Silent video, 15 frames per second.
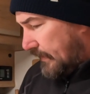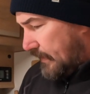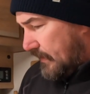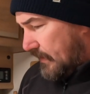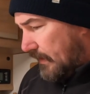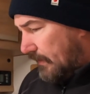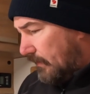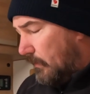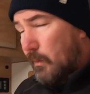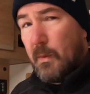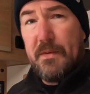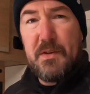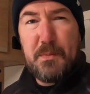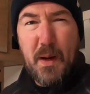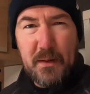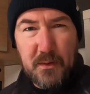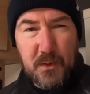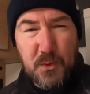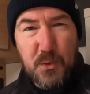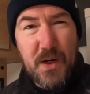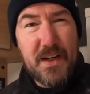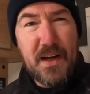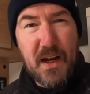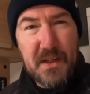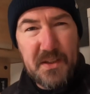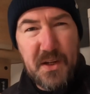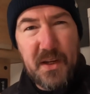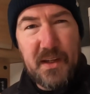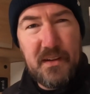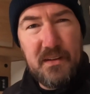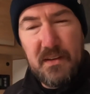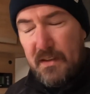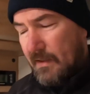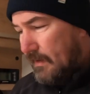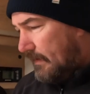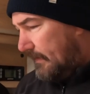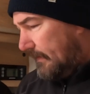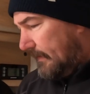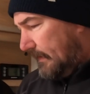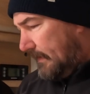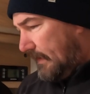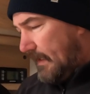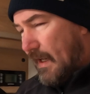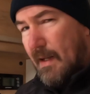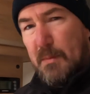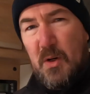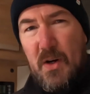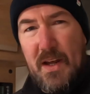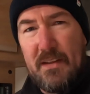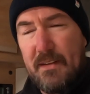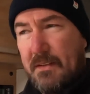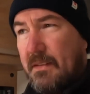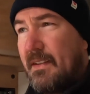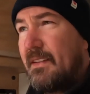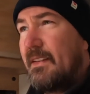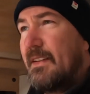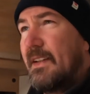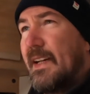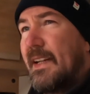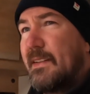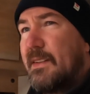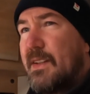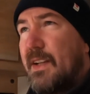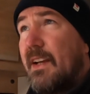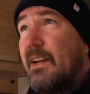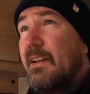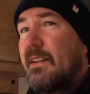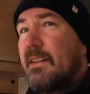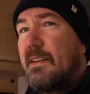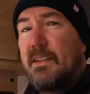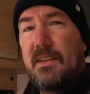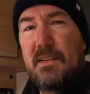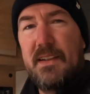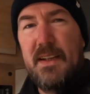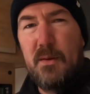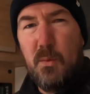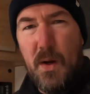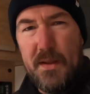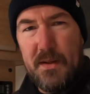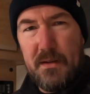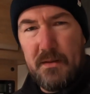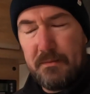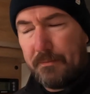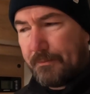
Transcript: So we've spent 3 nights here in Albarracin, and yeah, the weather